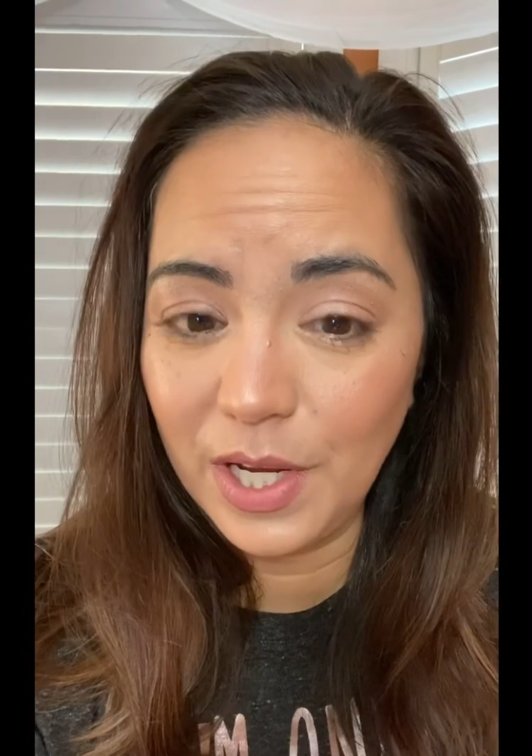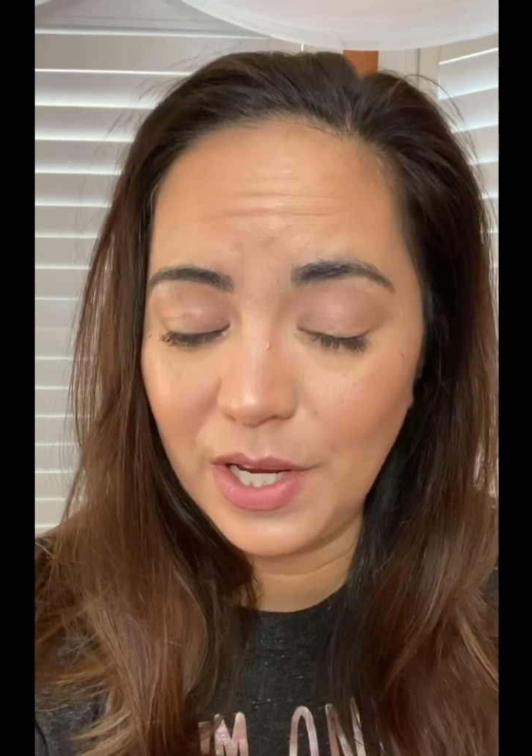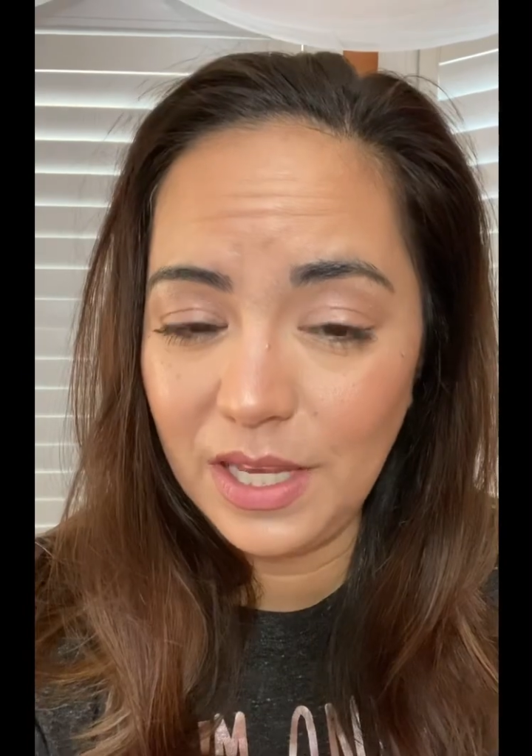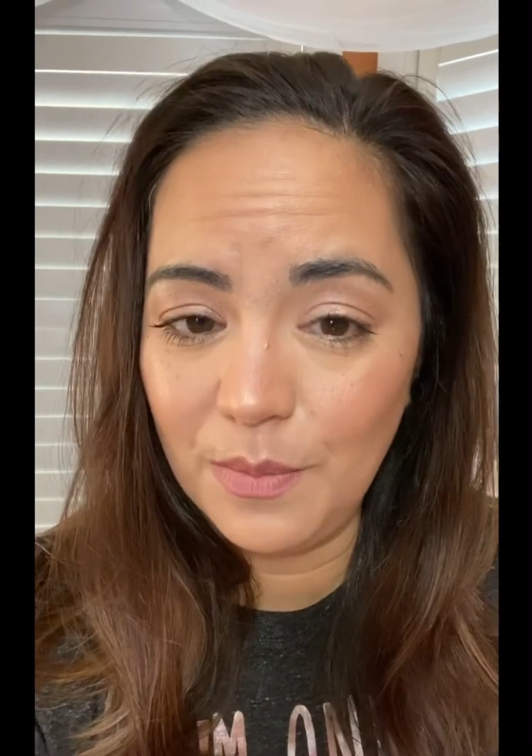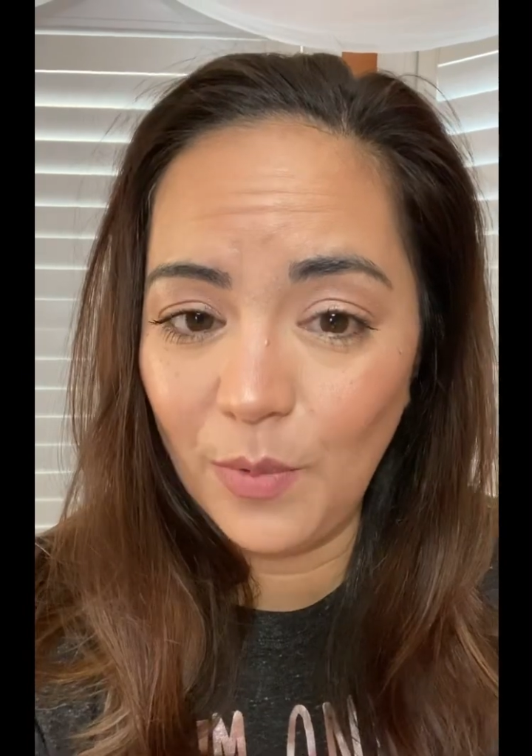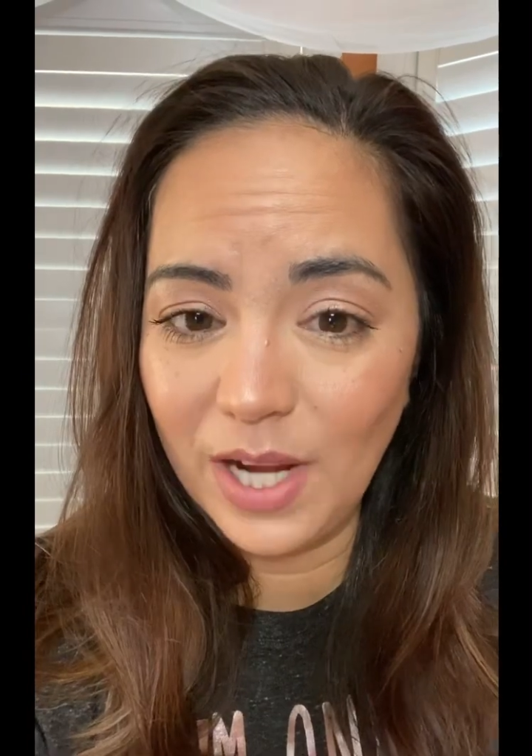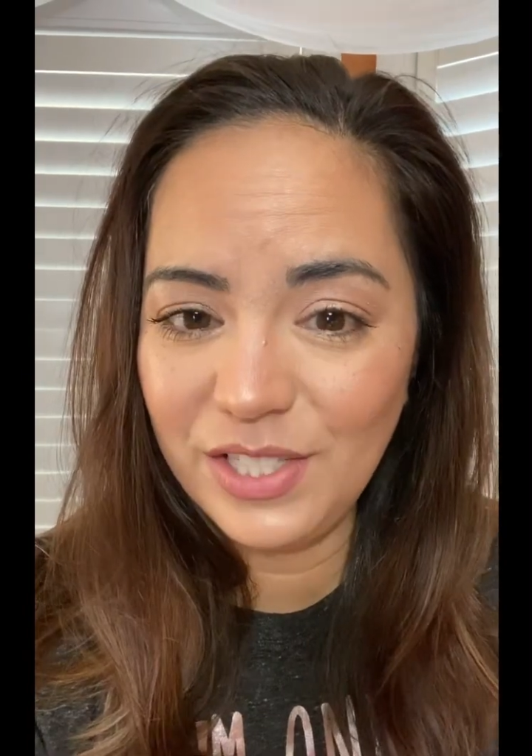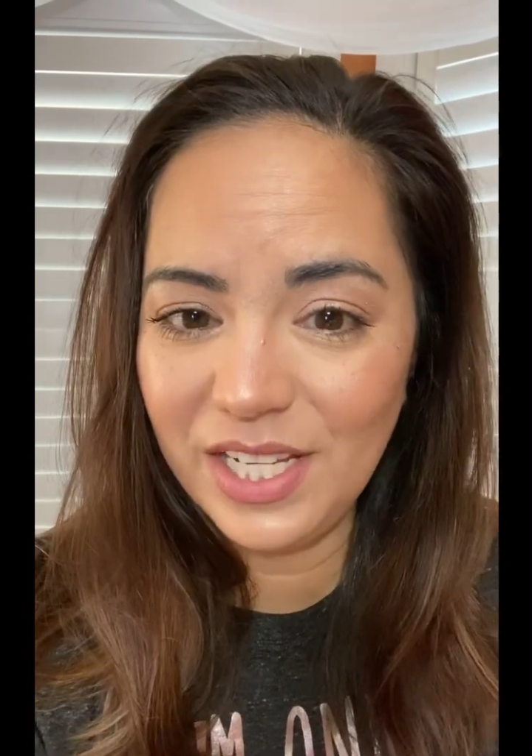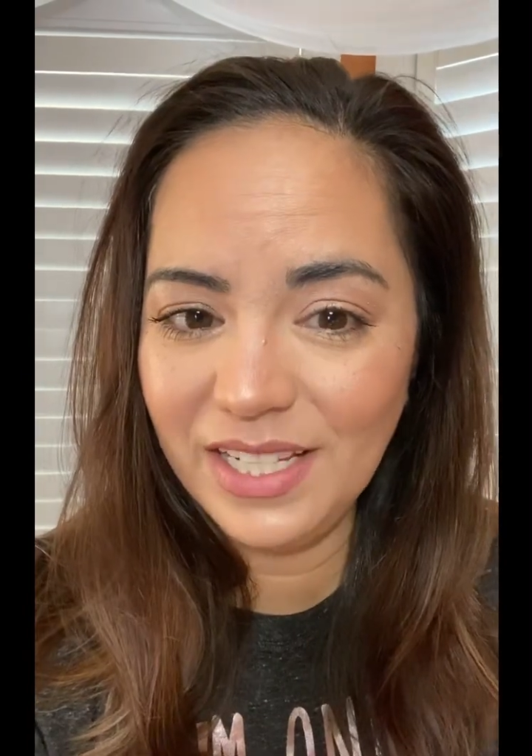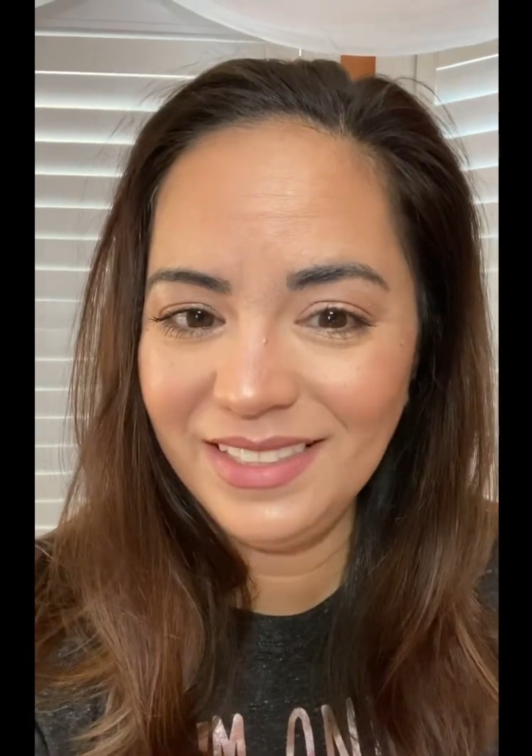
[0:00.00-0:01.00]
keep
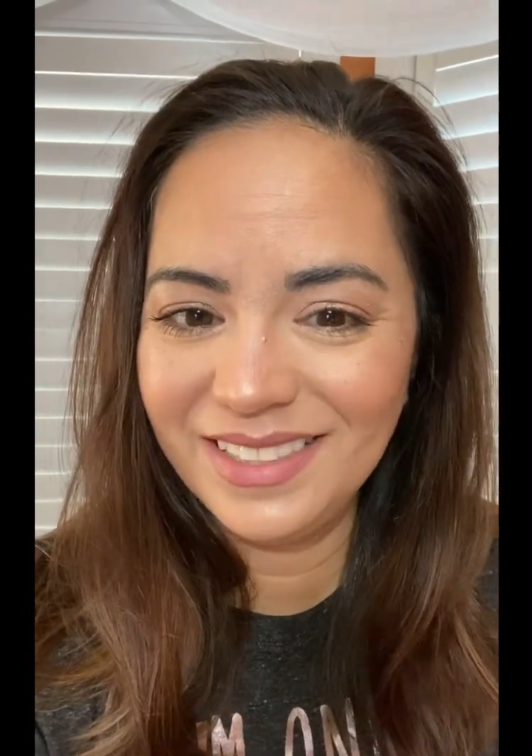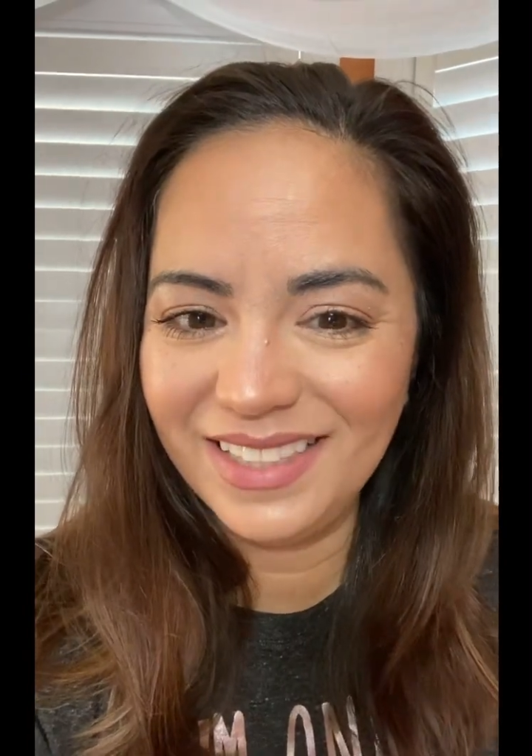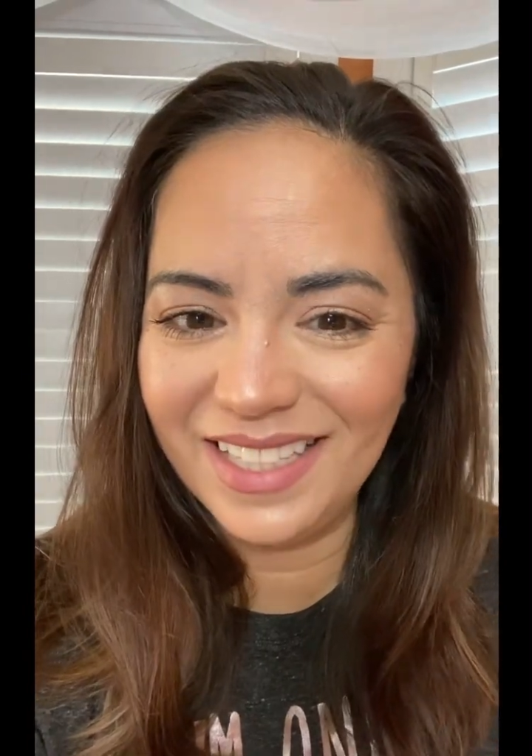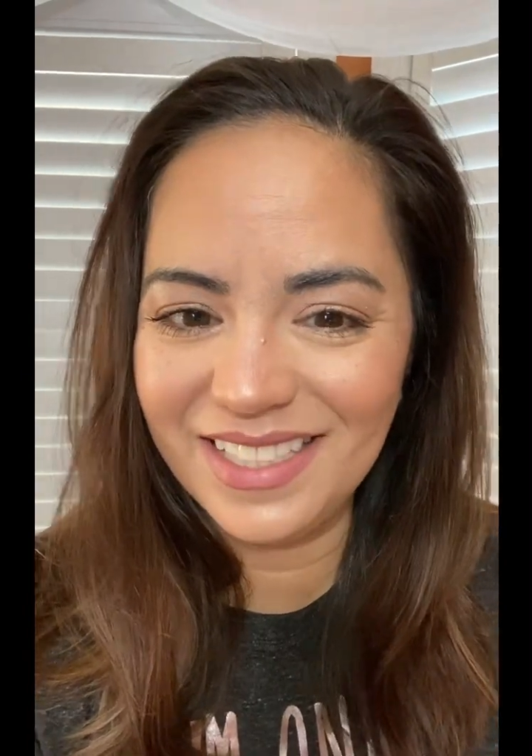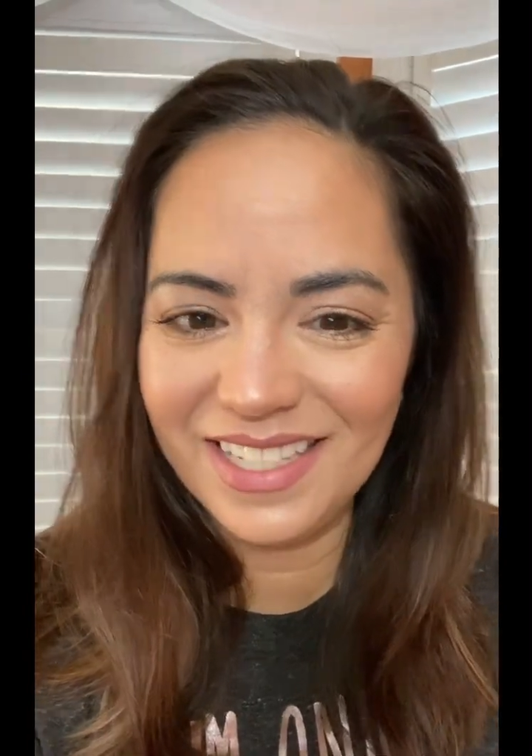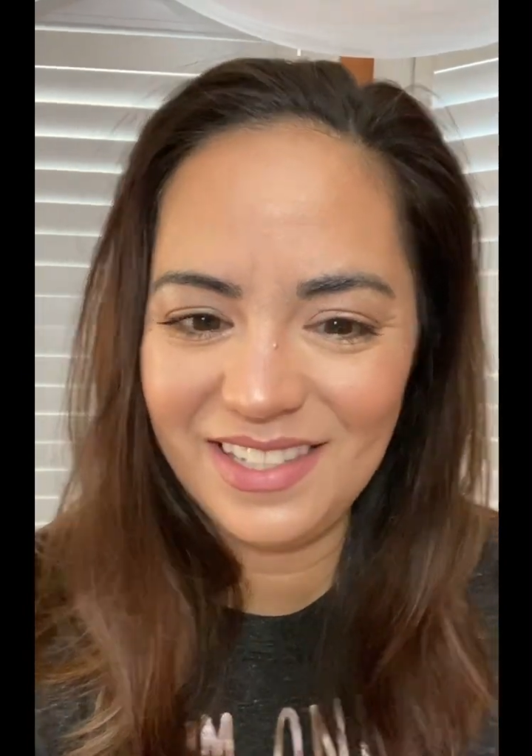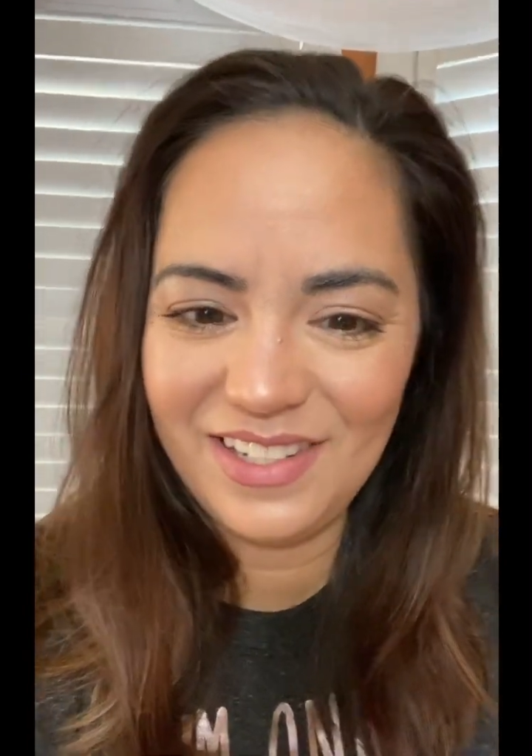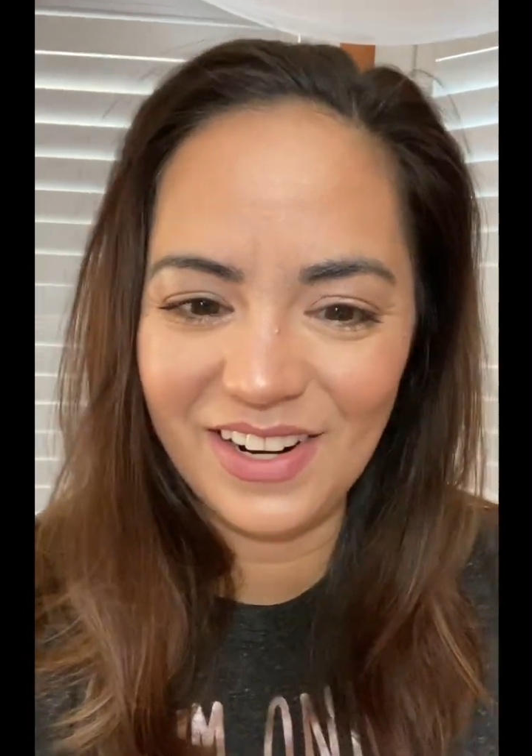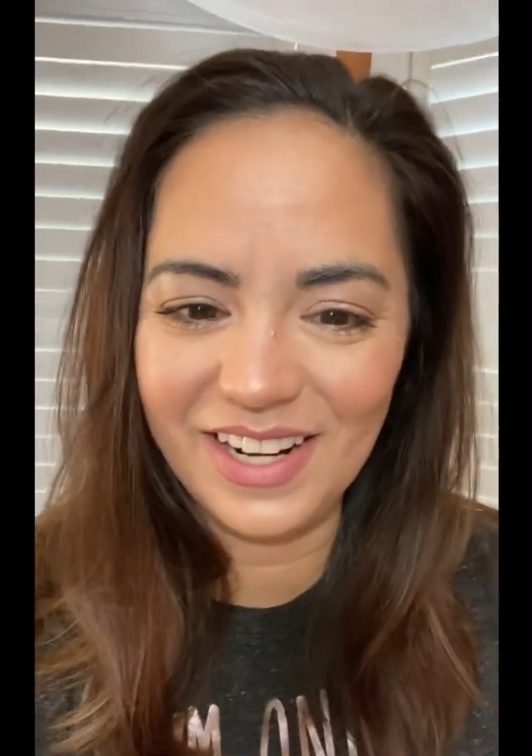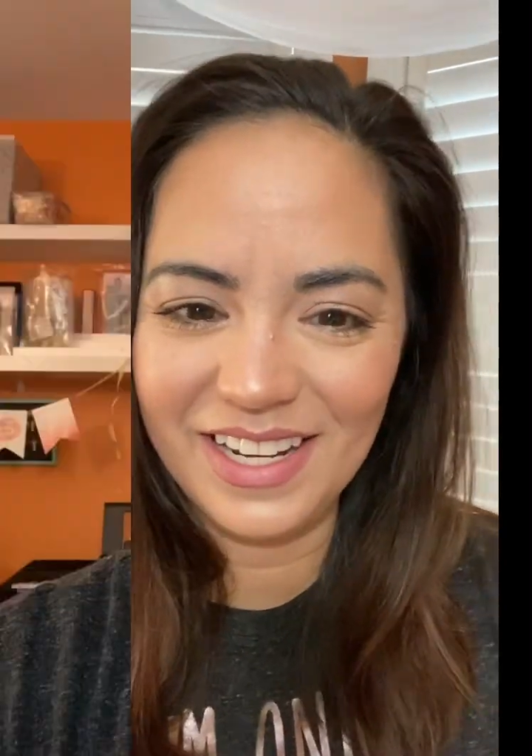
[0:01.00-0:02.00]
watching, let's get
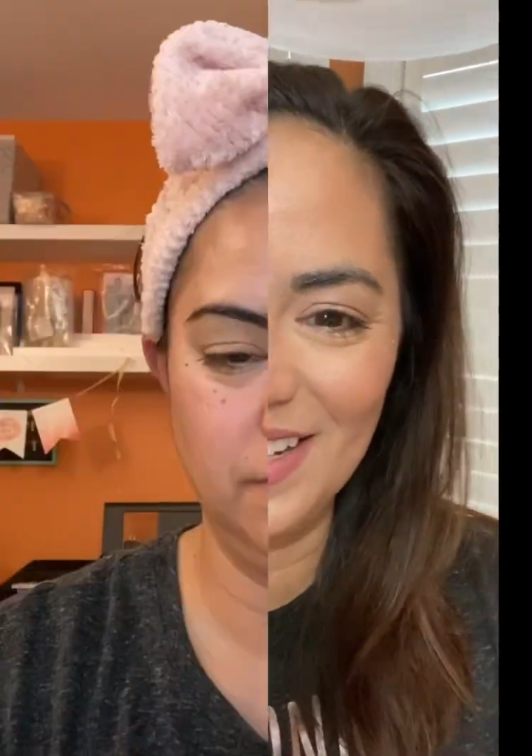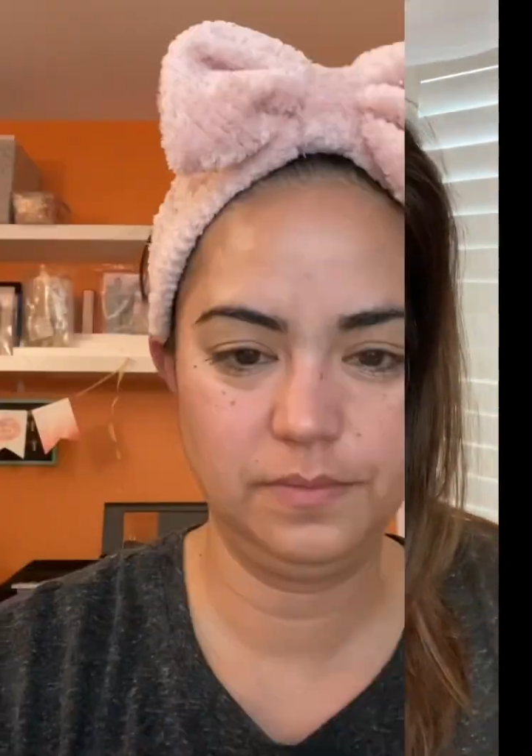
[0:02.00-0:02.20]
started.